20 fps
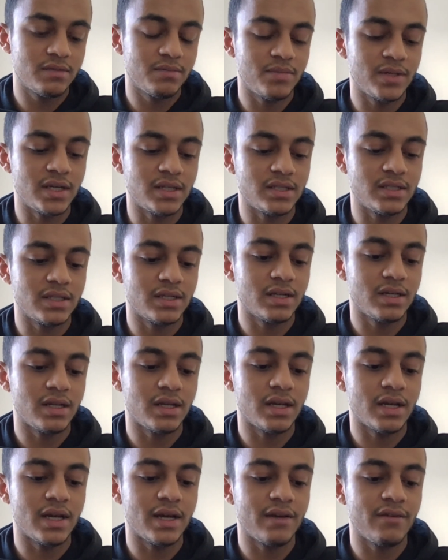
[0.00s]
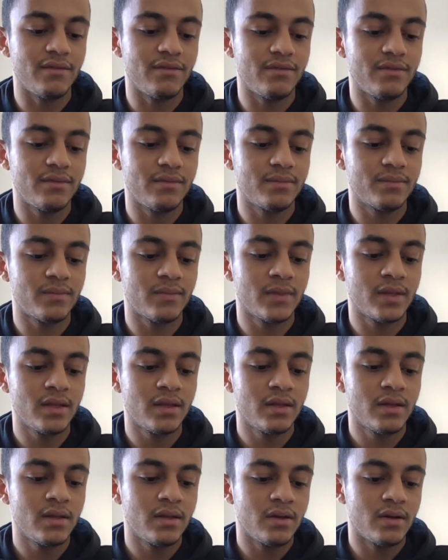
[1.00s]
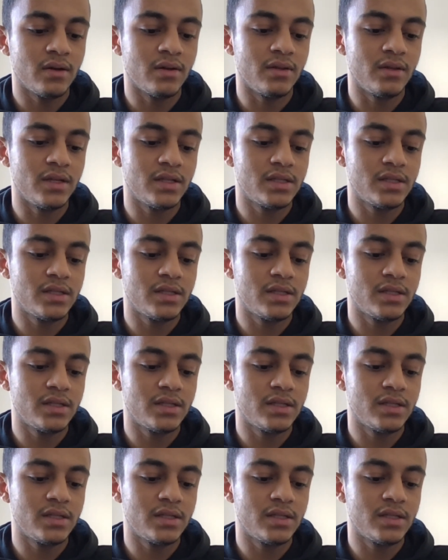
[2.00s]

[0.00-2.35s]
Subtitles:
Basically, I have on this